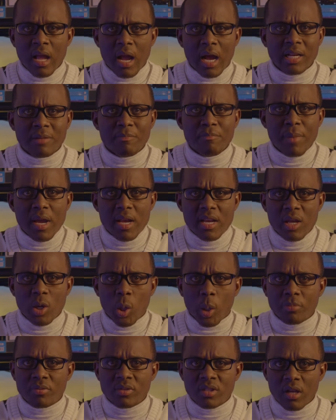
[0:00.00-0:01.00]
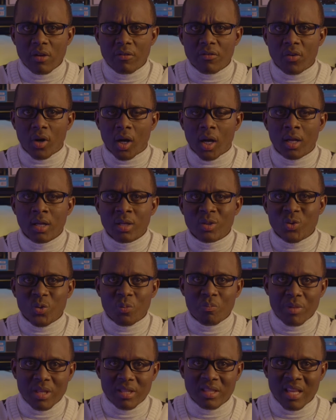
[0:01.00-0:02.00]
and many observers to
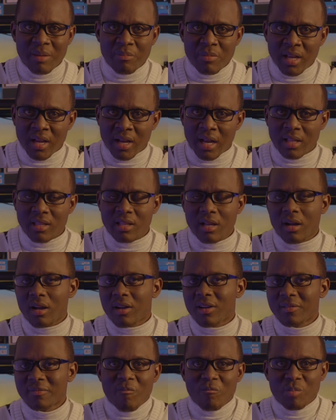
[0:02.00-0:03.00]
meet them in Qatar.